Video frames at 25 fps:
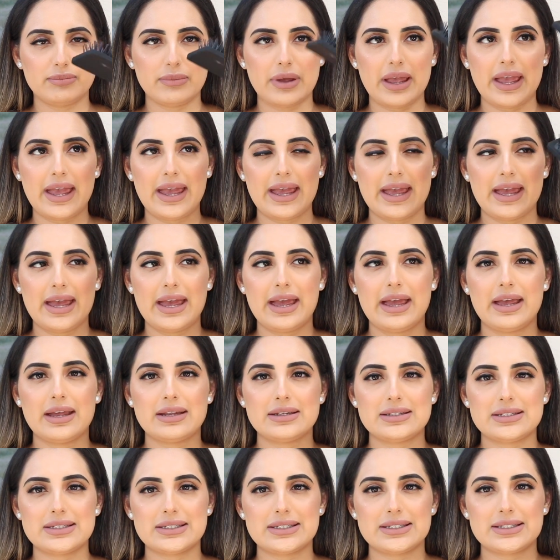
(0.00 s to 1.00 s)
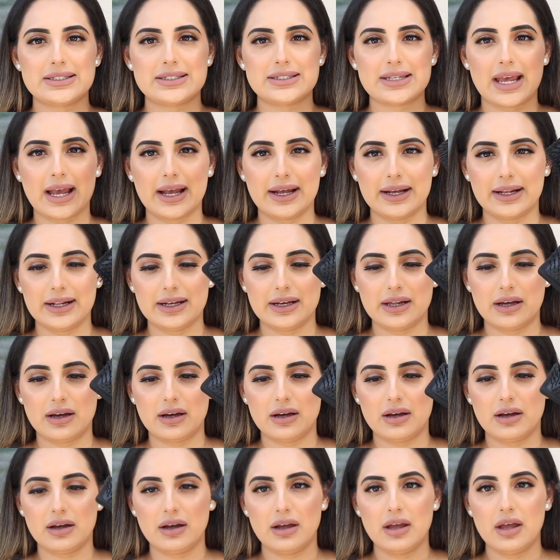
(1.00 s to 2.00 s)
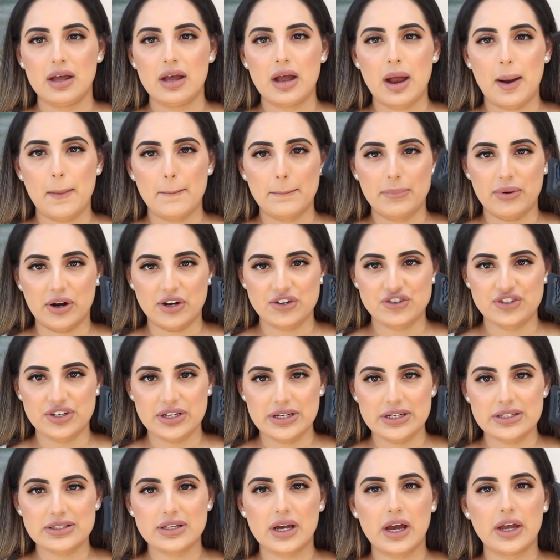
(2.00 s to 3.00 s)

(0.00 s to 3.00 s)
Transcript: hair tangler brushes.